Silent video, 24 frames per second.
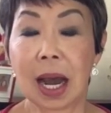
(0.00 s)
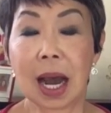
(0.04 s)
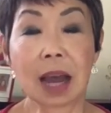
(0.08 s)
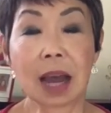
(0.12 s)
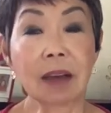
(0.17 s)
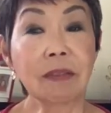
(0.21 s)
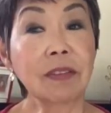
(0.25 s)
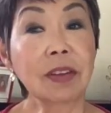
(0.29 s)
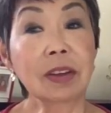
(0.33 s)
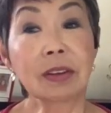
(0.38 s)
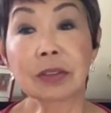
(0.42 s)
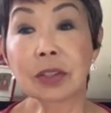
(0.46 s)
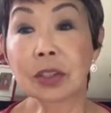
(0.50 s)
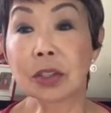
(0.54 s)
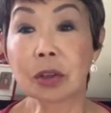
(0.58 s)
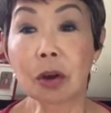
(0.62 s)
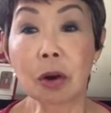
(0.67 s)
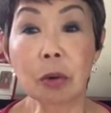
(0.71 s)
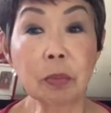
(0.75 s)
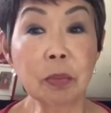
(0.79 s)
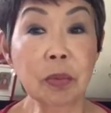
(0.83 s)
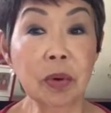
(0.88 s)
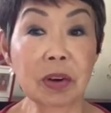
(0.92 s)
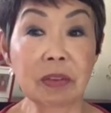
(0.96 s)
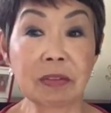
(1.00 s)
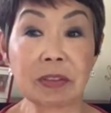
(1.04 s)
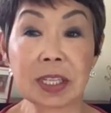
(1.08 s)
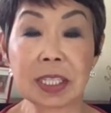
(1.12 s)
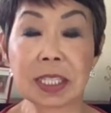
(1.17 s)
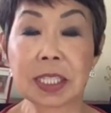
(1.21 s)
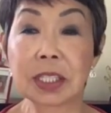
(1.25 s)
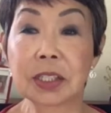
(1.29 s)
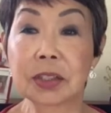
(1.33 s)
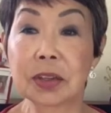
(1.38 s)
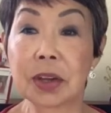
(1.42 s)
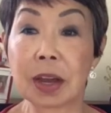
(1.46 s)
I feel so
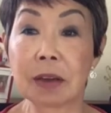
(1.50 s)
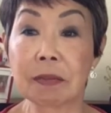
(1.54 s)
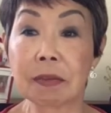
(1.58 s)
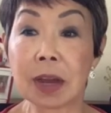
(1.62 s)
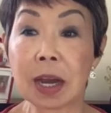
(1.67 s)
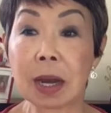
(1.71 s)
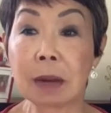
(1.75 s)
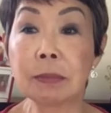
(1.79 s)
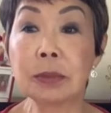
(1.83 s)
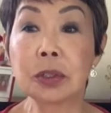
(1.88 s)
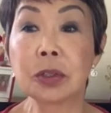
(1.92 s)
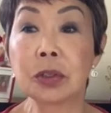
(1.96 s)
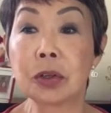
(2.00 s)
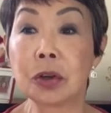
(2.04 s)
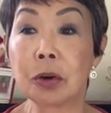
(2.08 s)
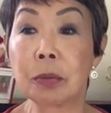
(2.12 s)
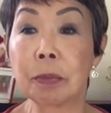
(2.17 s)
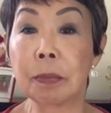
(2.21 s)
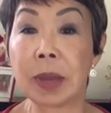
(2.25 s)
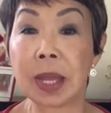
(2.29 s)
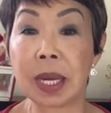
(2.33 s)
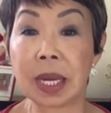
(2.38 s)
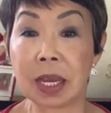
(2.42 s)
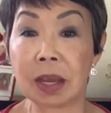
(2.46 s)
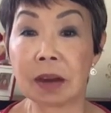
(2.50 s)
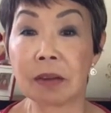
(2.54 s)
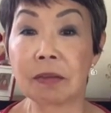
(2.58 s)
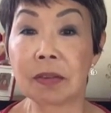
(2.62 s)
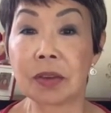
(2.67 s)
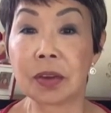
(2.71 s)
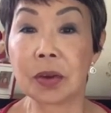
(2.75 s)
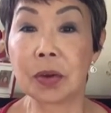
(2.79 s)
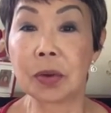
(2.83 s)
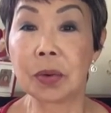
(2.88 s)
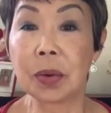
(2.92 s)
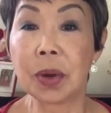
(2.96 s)
privileged to have come to know many of
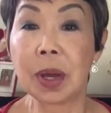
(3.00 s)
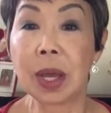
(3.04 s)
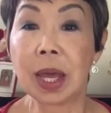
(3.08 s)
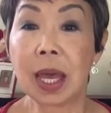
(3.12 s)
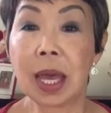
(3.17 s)
you